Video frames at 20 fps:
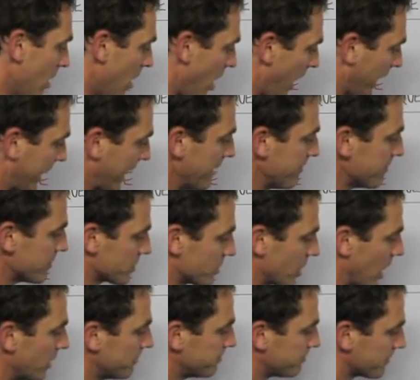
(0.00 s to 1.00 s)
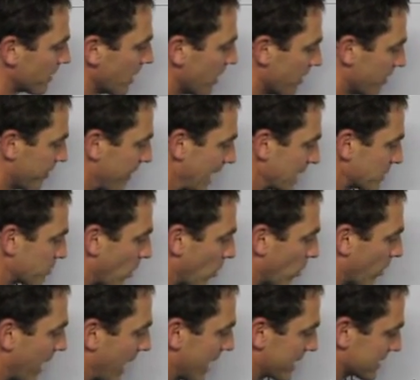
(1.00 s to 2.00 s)
Okay, so that's what
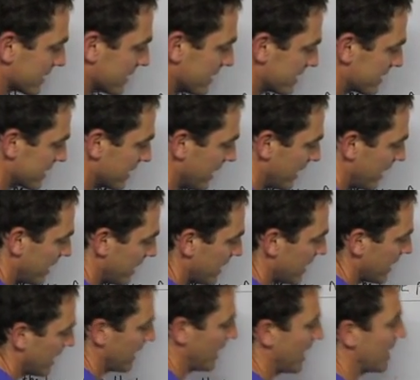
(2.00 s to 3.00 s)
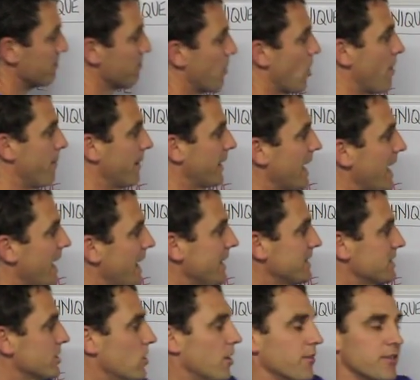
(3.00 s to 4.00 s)
we'd actually see in
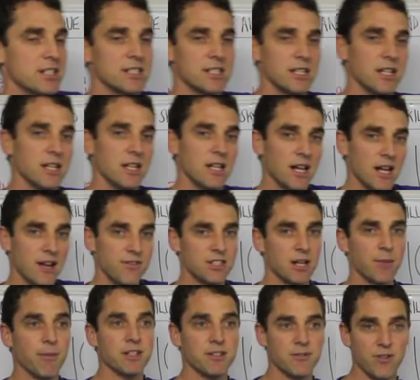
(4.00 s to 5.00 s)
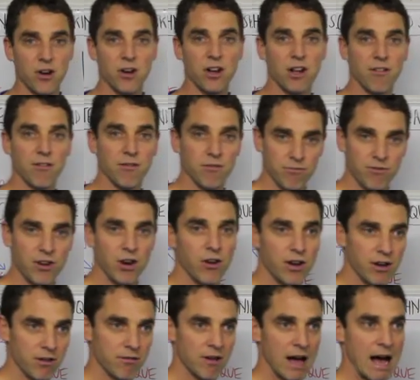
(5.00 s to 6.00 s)
biomechanics, and obviously if someone's very,
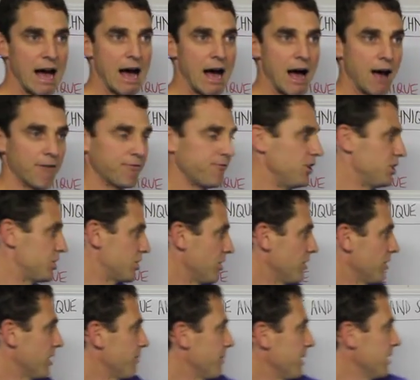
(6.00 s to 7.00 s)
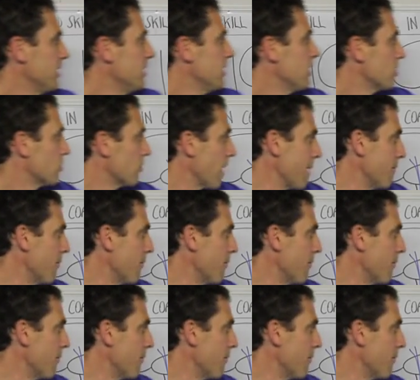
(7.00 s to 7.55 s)
very efficient, there'd be great